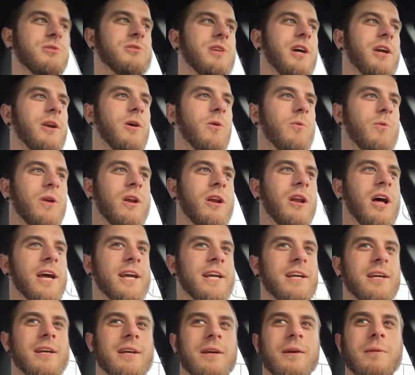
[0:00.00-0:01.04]
So I don't want to,
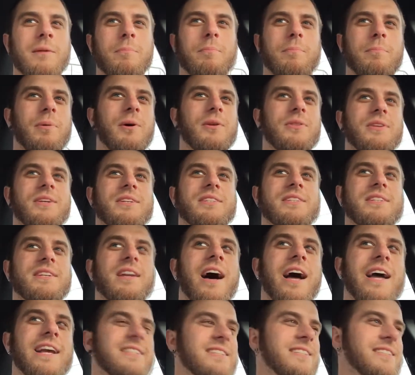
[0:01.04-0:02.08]
like, put this
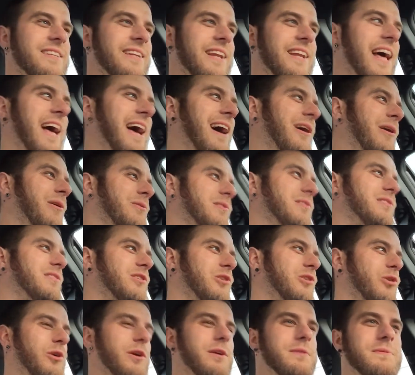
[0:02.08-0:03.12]
nice, loud,
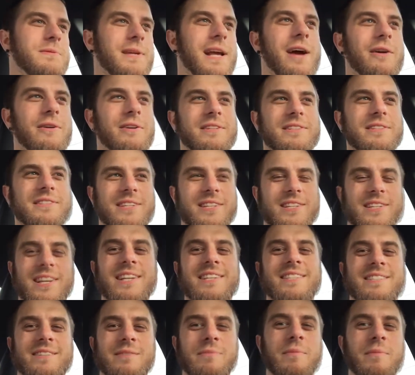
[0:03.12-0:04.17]
crisp sounding
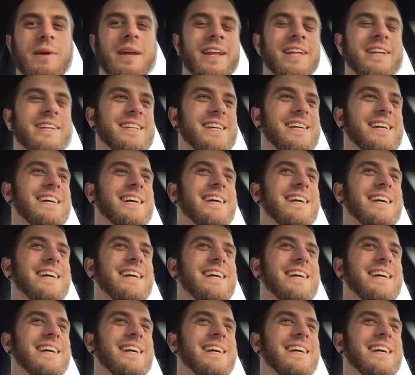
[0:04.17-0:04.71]
system in it